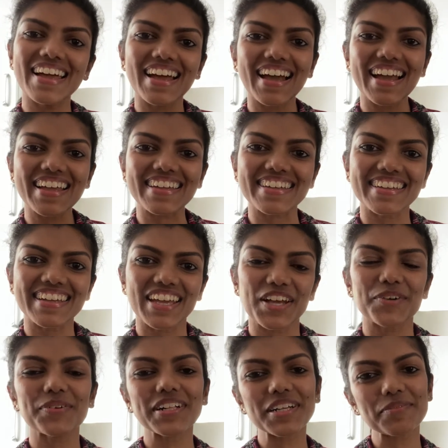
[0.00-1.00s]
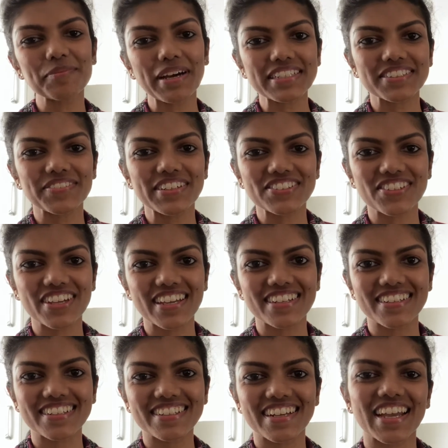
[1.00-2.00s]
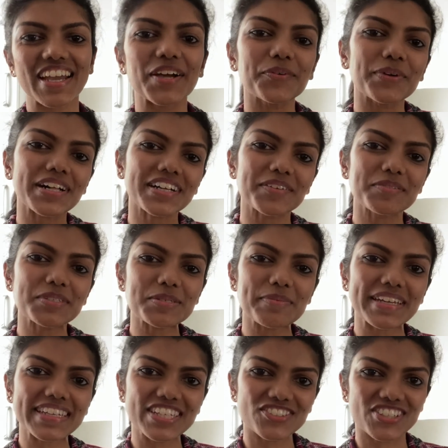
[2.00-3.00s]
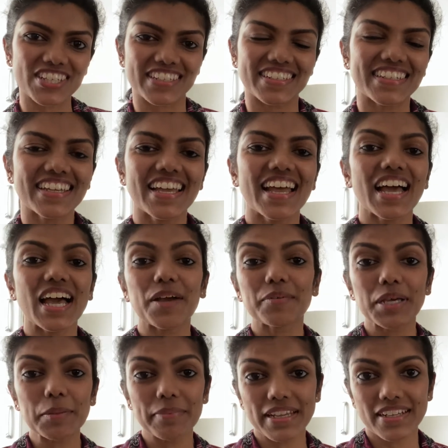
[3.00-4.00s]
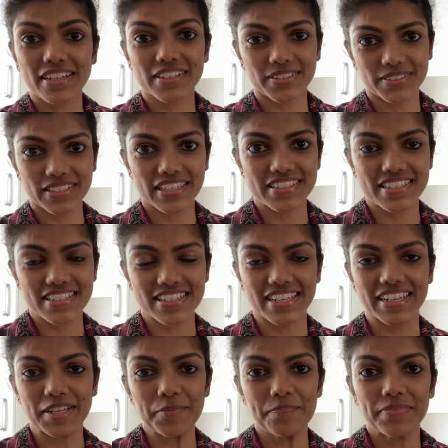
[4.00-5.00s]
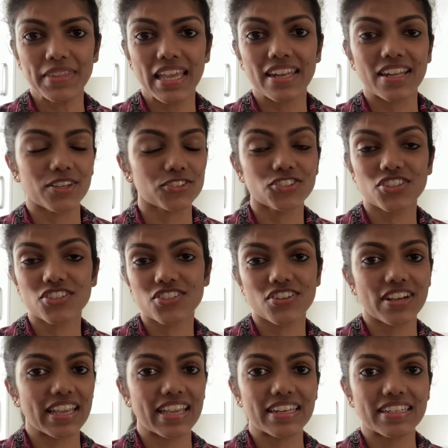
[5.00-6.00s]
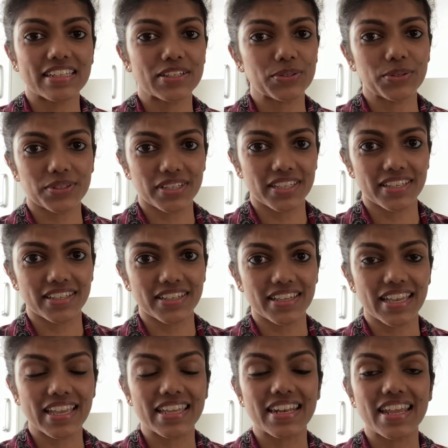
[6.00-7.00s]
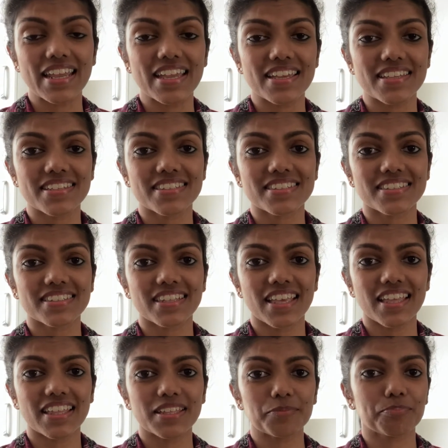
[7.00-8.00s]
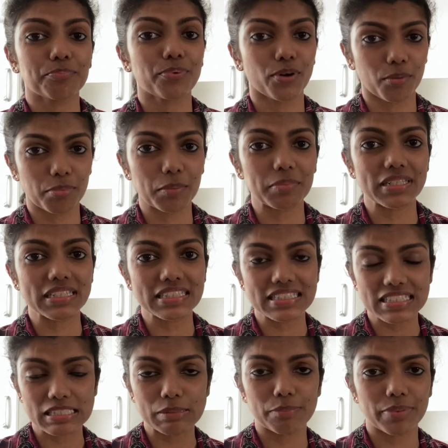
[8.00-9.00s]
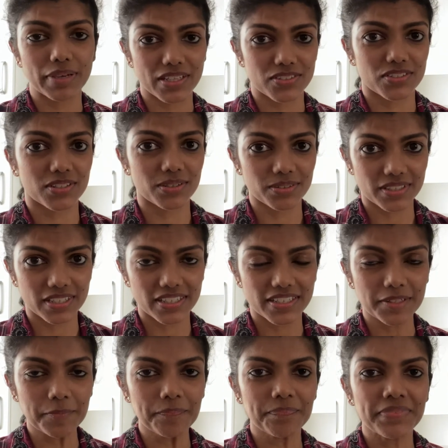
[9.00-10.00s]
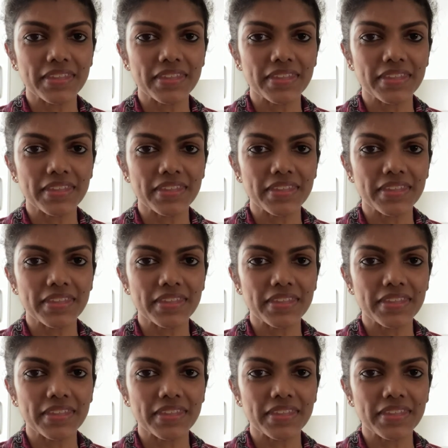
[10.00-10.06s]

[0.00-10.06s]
Hi, welcome back to my channel, and welcome to my kitchen. I'm going to bake a cookie today. Now, just not any cookie. It is probably the best cookie.